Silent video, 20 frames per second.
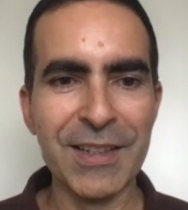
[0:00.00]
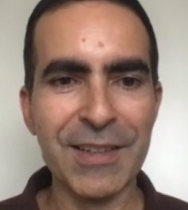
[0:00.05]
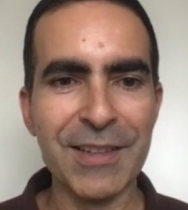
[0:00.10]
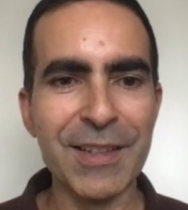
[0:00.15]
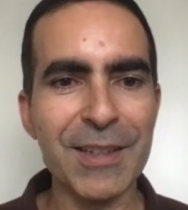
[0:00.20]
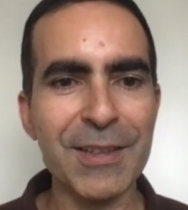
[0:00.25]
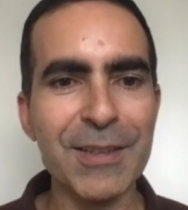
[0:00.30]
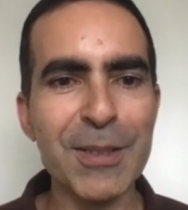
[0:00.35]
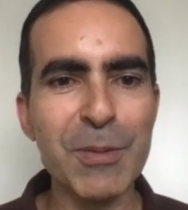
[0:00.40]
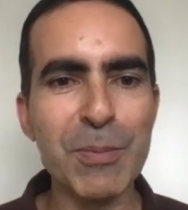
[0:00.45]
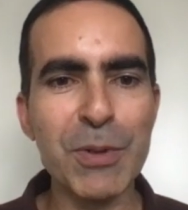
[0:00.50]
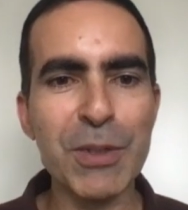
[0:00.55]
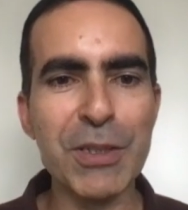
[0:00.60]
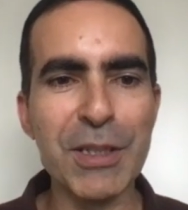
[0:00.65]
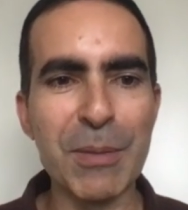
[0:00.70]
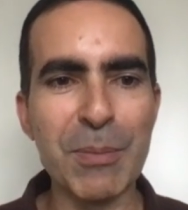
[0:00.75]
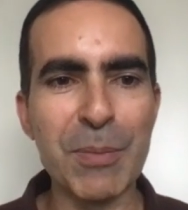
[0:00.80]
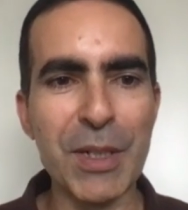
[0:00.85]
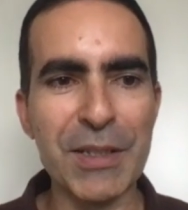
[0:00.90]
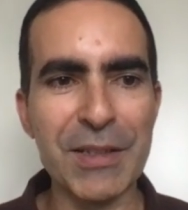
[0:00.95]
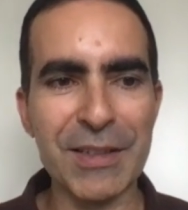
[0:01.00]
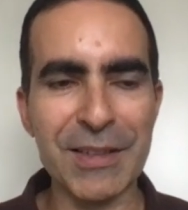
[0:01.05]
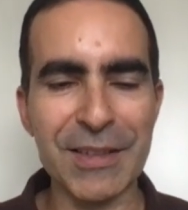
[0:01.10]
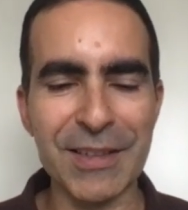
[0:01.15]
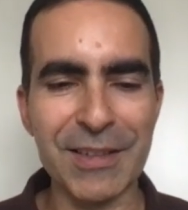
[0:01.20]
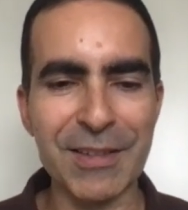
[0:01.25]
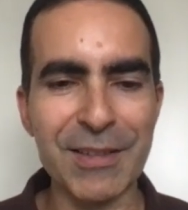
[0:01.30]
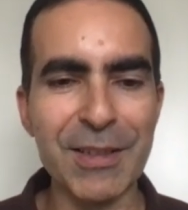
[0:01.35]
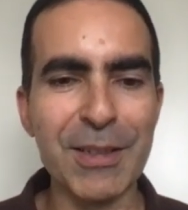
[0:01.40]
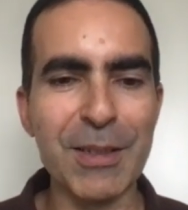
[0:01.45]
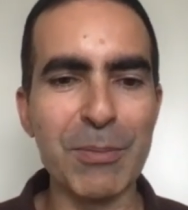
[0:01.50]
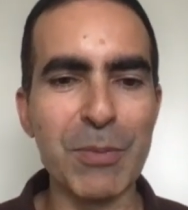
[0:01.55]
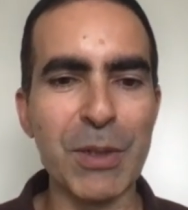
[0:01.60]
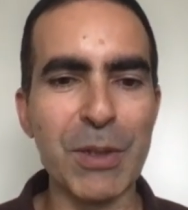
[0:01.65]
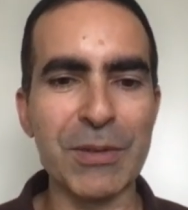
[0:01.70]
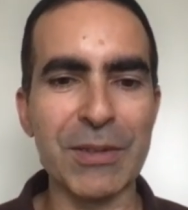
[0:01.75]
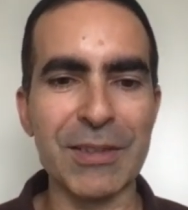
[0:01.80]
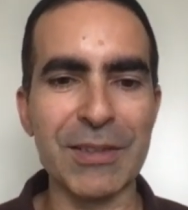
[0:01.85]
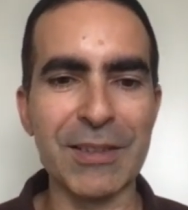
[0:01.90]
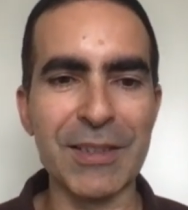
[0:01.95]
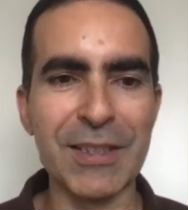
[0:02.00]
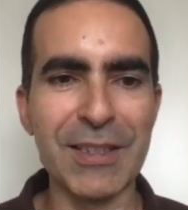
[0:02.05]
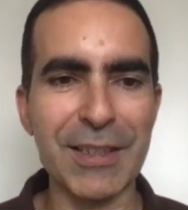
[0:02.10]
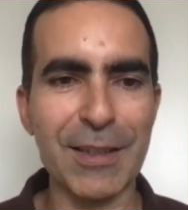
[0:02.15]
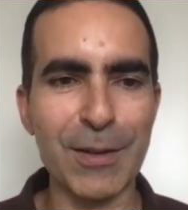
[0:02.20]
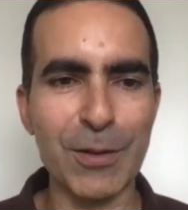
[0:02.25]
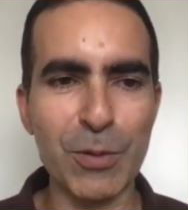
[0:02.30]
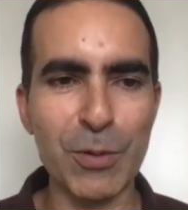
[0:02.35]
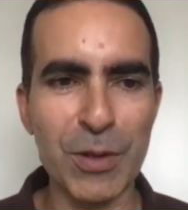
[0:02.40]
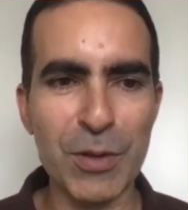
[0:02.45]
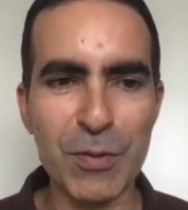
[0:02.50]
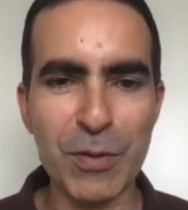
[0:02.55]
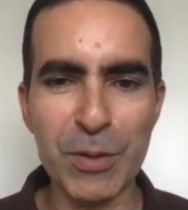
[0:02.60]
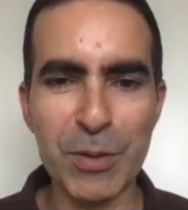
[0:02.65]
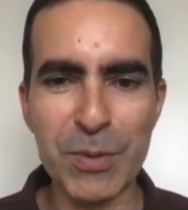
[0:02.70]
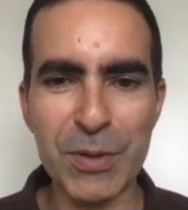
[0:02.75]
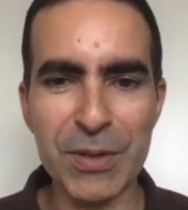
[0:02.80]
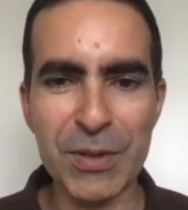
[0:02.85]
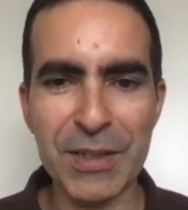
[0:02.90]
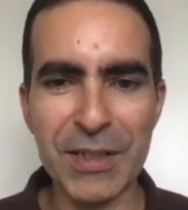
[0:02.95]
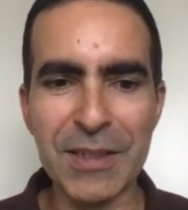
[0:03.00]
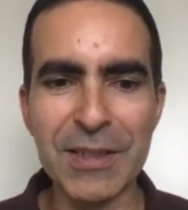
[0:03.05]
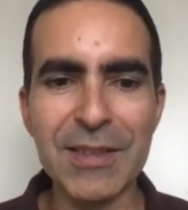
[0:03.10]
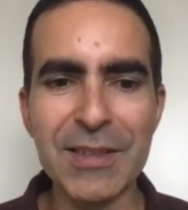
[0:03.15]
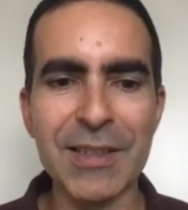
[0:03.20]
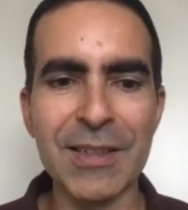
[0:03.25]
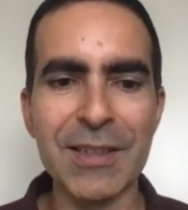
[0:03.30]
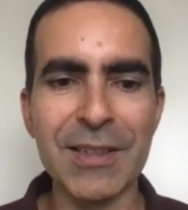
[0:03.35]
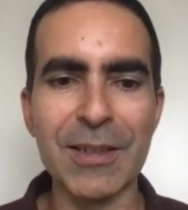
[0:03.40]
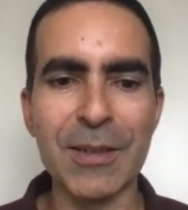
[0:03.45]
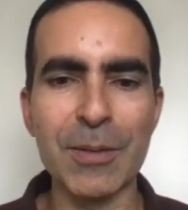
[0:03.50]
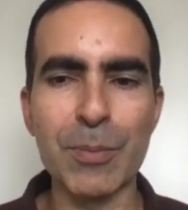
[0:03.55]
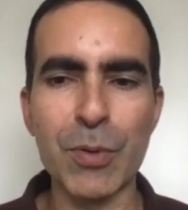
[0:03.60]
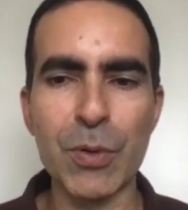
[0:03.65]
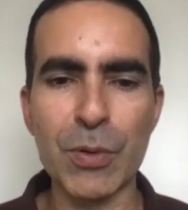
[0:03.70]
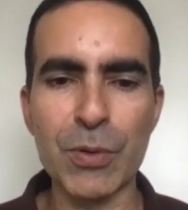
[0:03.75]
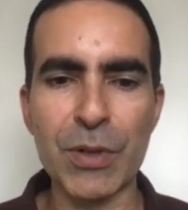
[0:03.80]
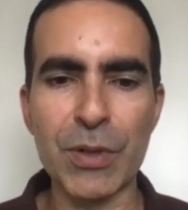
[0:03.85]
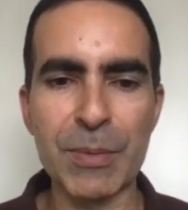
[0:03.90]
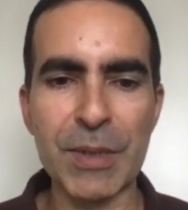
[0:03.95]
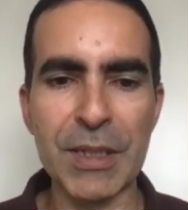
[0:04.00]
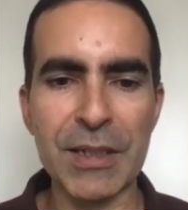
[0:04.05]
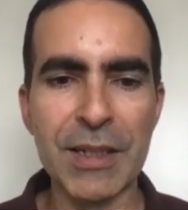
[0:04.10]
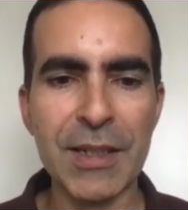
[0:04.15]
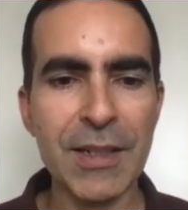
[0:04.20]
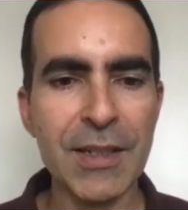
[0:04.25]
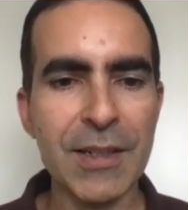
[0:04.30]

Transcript: That is pretty amazing. And think about it. These are transformers eating programming.